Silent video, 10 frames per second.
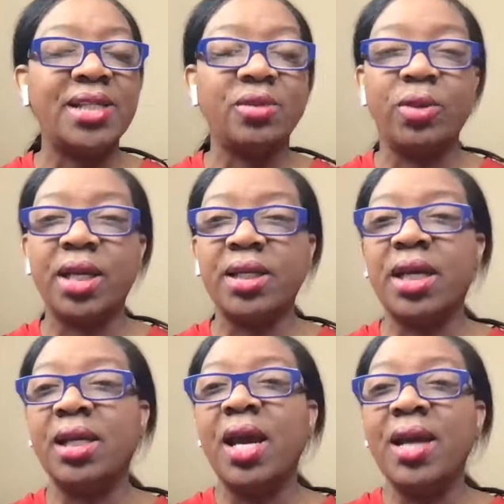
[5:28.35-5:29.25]
So we can
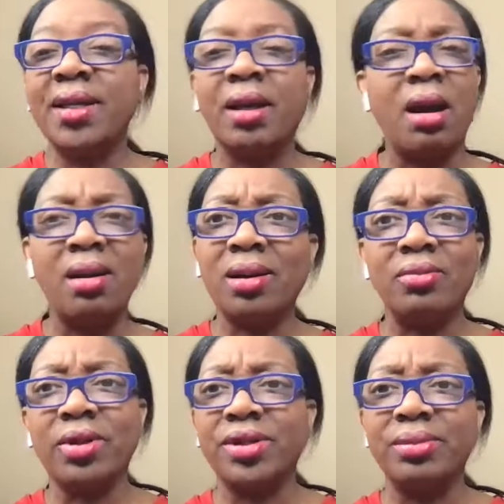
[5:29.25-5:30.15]
get that
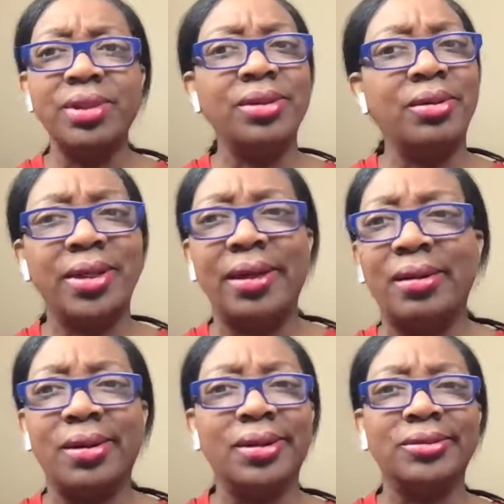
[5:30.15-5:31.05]
algorithm. You know that
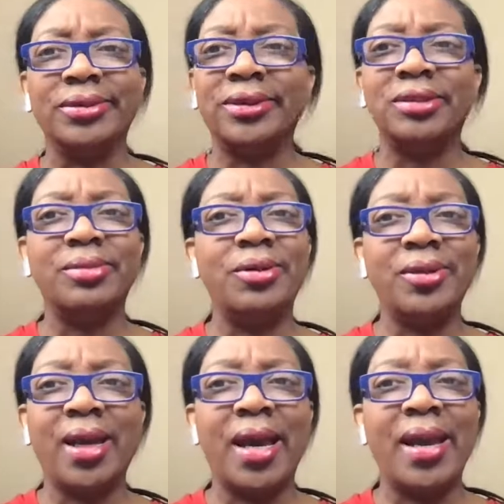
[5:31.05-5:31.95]
algorithm,
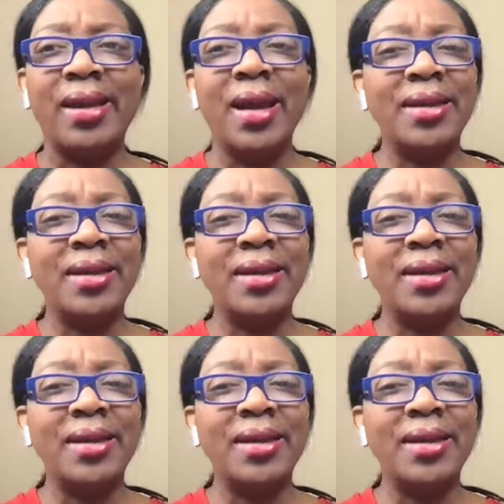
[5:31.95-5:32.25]
okay?